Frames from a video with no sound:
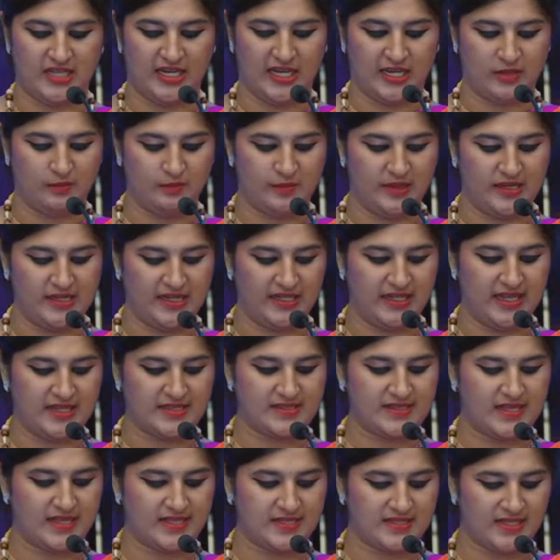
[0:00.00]
in Building a
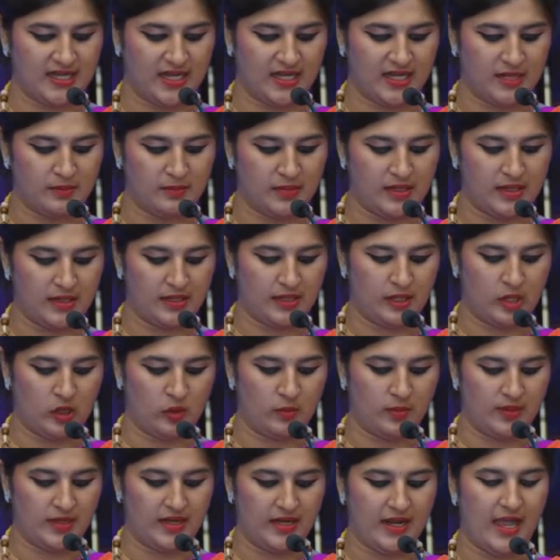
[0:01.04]
Sustainable
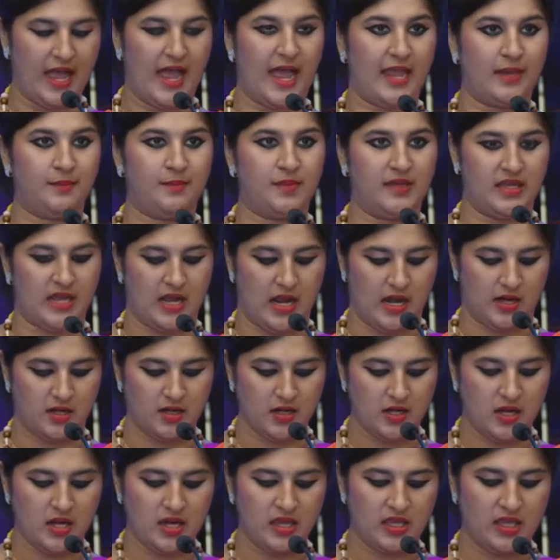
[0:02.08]
Global IPR
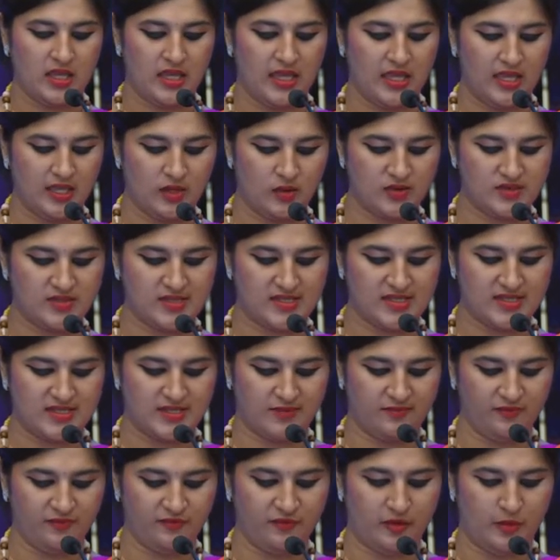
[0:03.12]

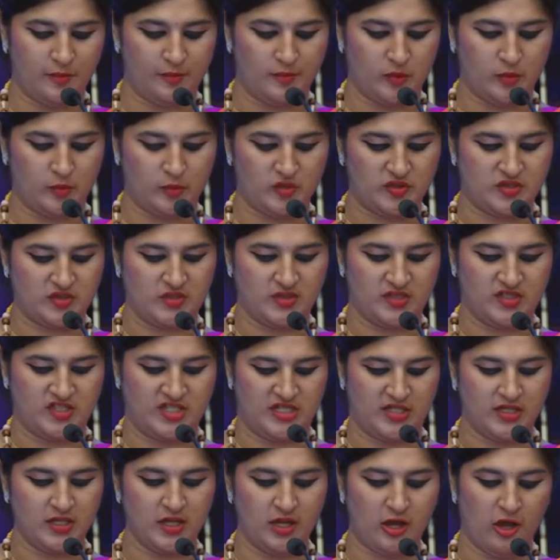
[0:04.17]
Ecosystem for
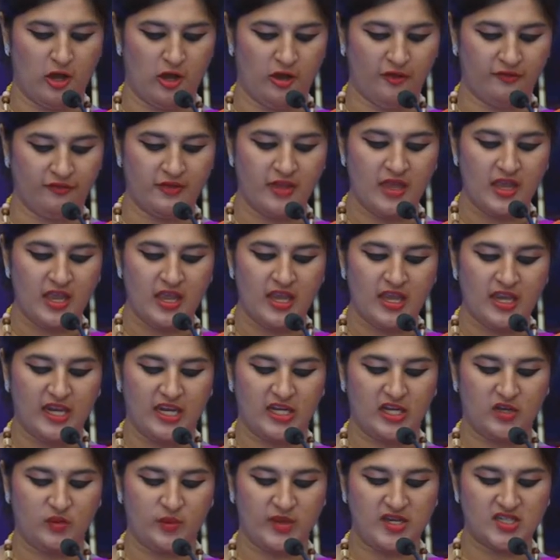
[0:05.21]
Promotion of
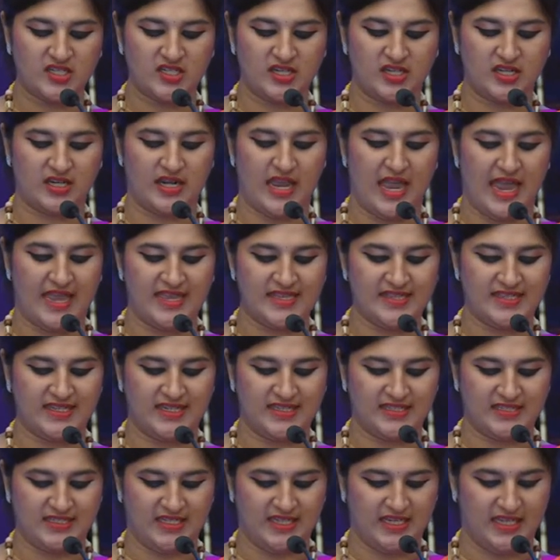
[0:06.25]
Innovation in
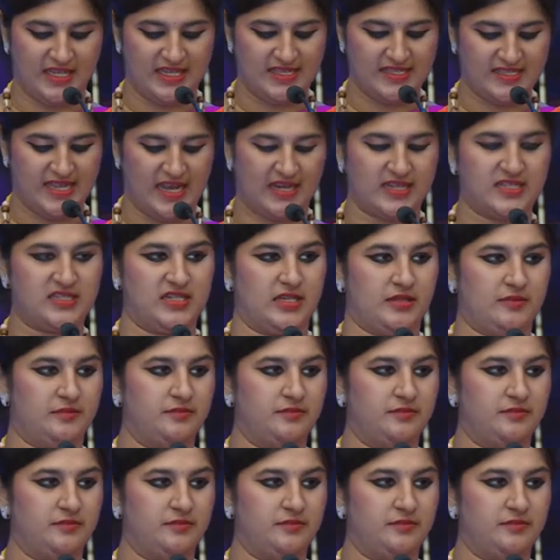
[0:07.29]
ICTE Sector.